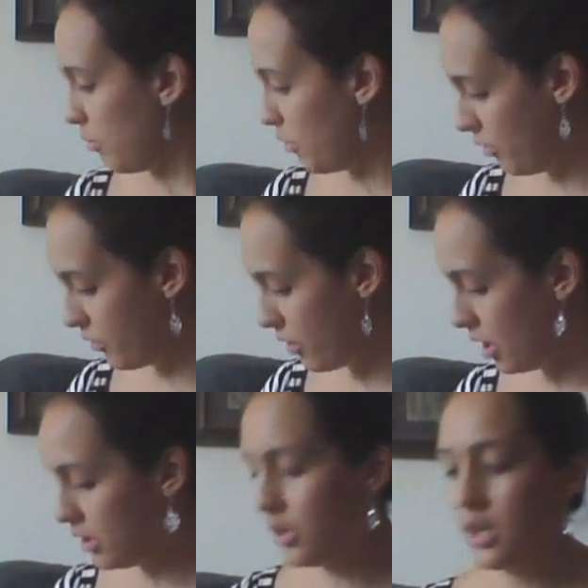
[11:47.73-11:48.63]

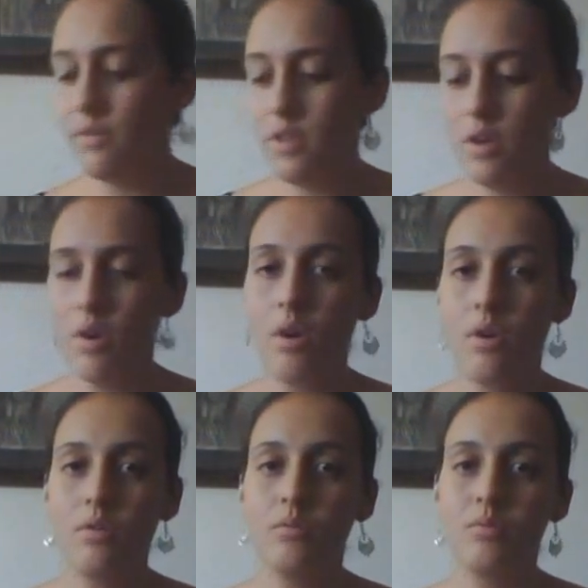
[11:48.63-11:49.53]
overall look of the
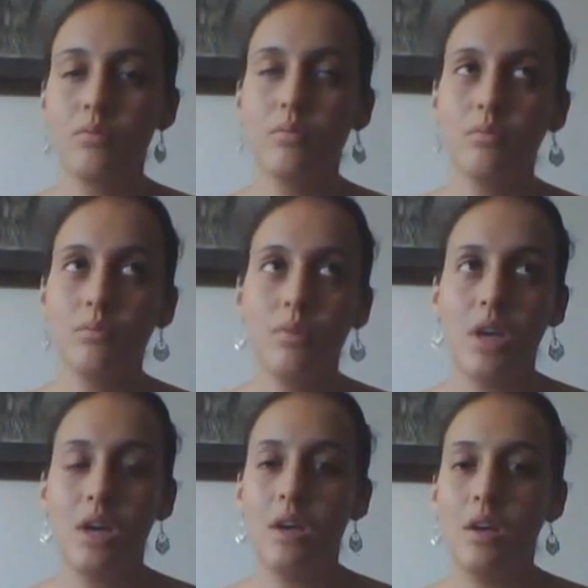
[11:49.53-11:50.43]
yarn.
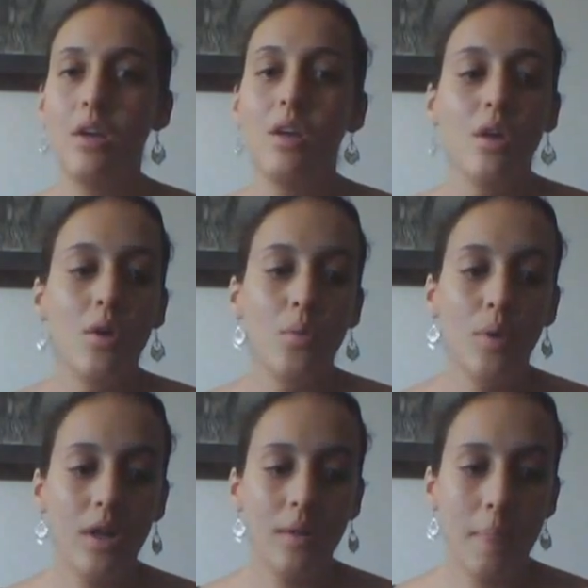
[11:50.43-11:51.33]
Okay.
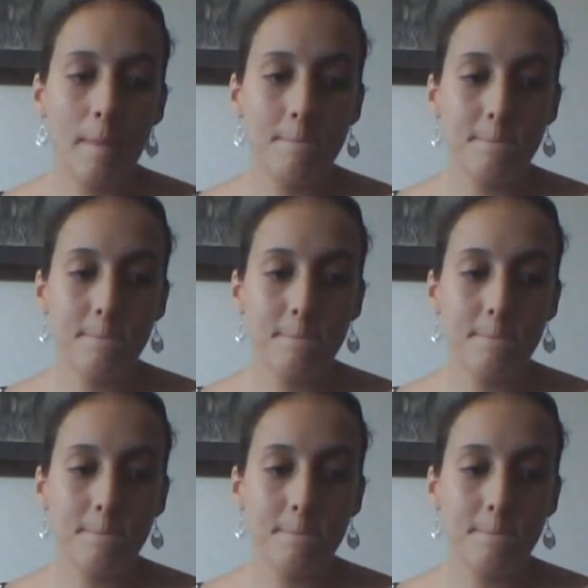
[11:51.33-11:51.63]
Well,